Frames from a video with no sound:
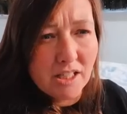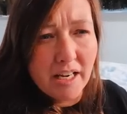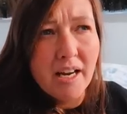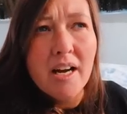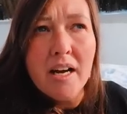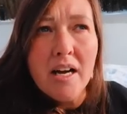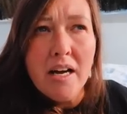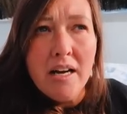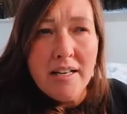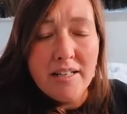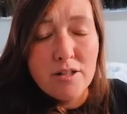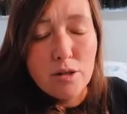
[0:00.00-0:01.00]
That's where we
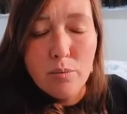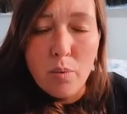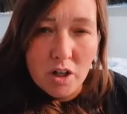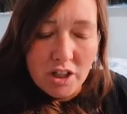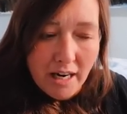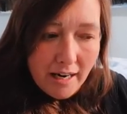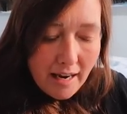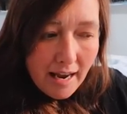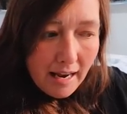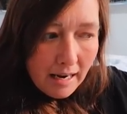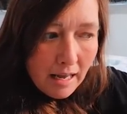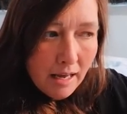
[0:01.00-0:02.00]
were parked. I've got a
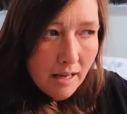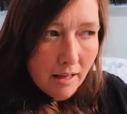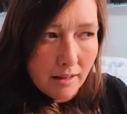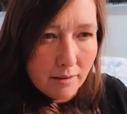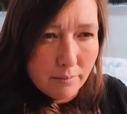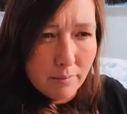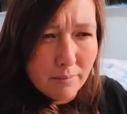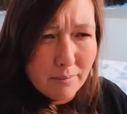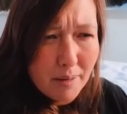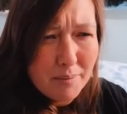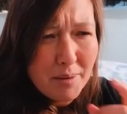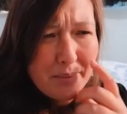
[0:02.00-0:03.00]
picture on our
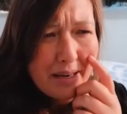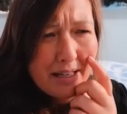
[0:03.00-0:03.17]
Instagram,